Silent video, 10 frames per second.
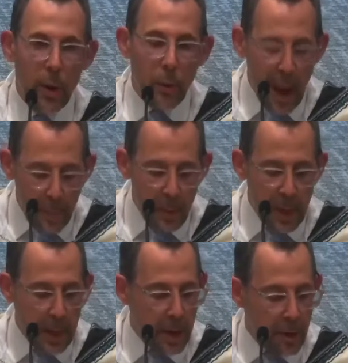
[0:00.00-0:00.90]
When Rabbi
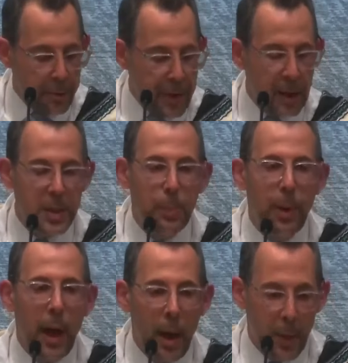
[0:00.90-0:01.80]
Meir found a
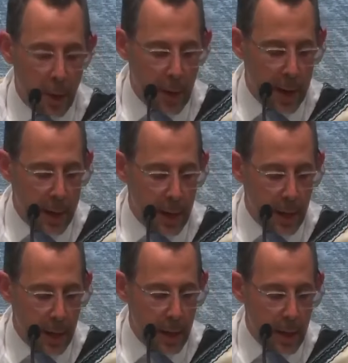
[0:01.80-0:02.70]

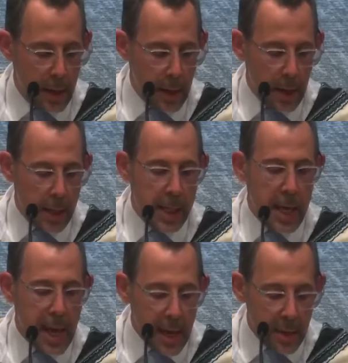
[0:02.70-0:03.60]
pomegranate,
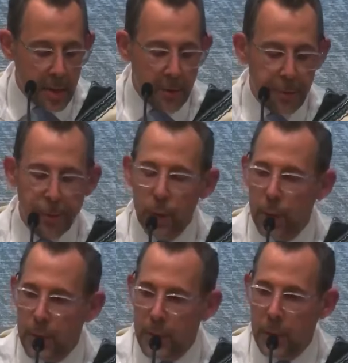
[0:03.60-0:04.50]
he ate the
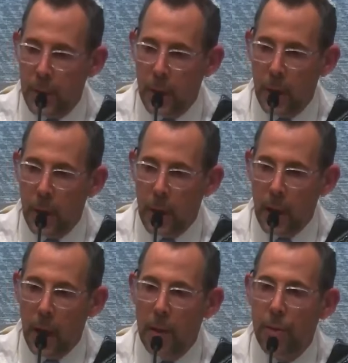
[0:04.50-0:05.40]
fruit
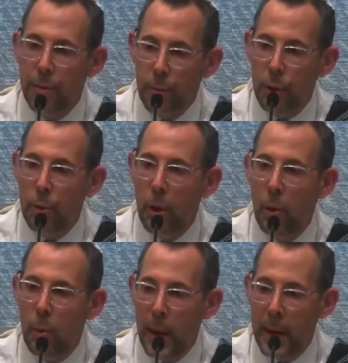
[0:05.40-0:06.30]
and threw
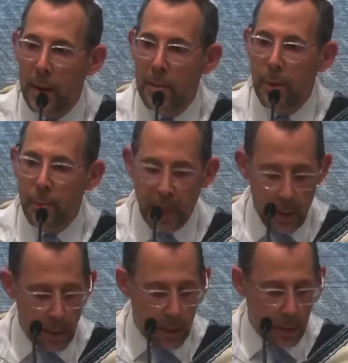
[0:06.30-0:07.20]
away the
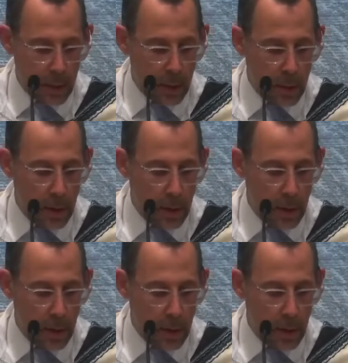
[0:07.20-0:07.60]
peel.